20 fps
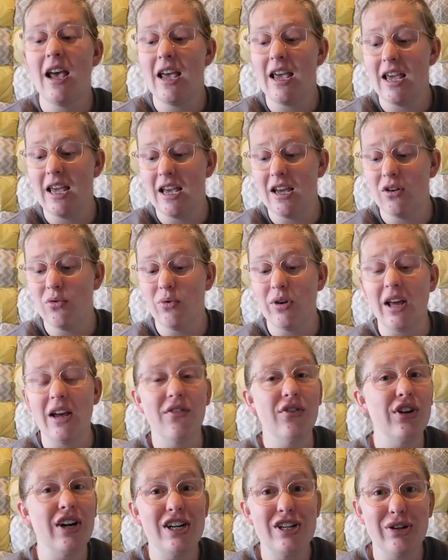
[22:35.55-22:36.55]
and
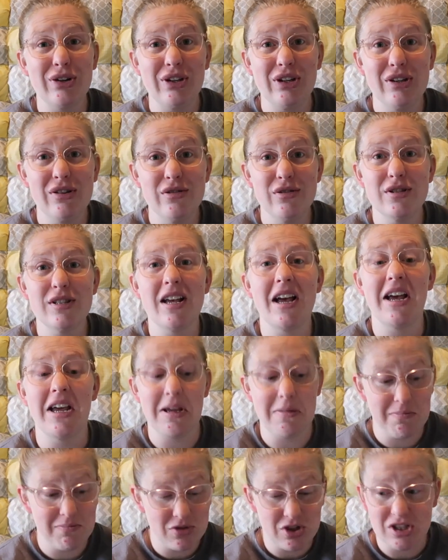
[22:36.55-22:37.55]
whatever I don't use,
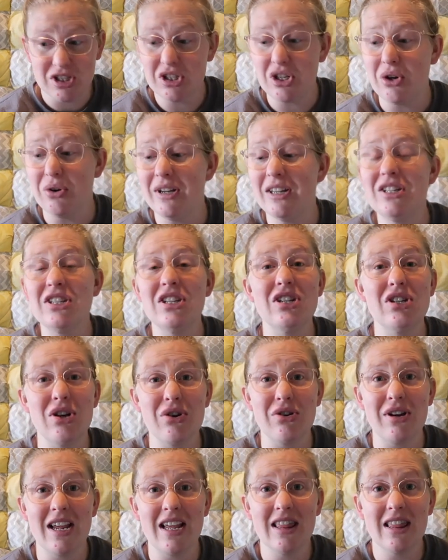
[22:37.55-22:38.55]
I'm just going to
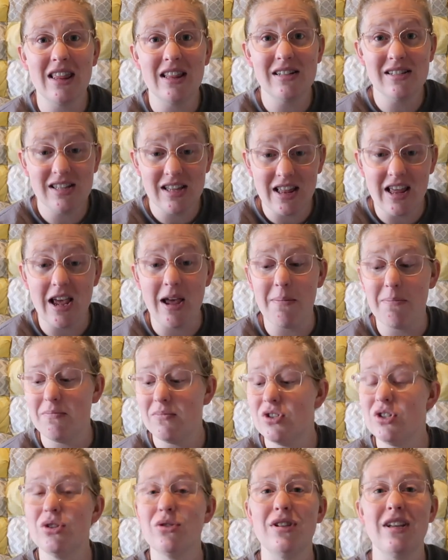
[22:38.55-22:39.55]
donate to them
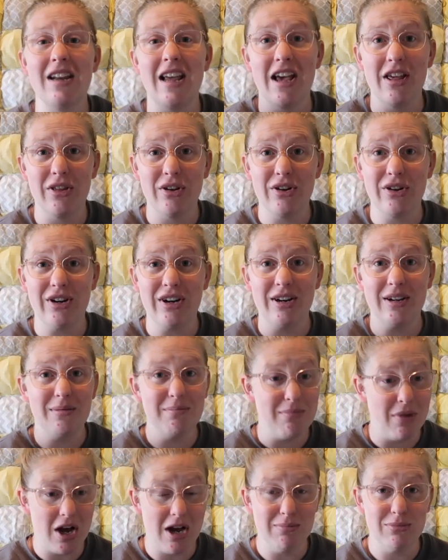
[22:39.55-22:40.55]
so that other
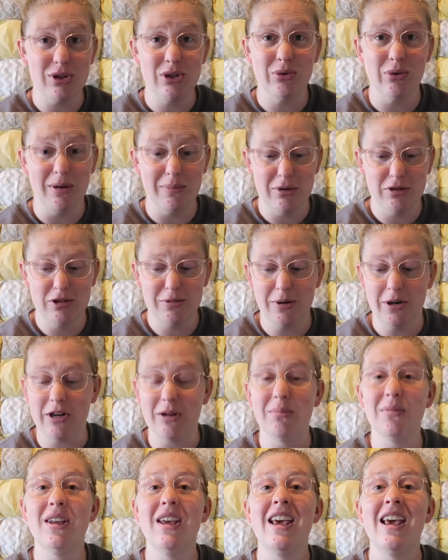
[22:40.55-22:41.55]
moms who are
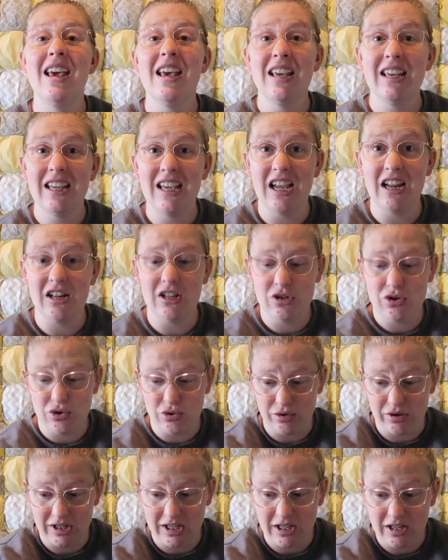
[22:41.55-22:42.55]
postpartum can
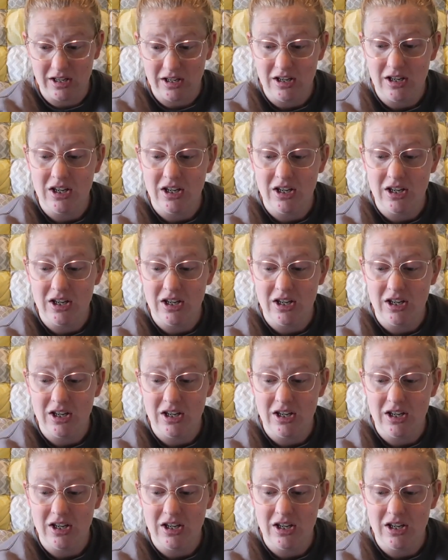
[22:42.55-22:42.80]
enjoy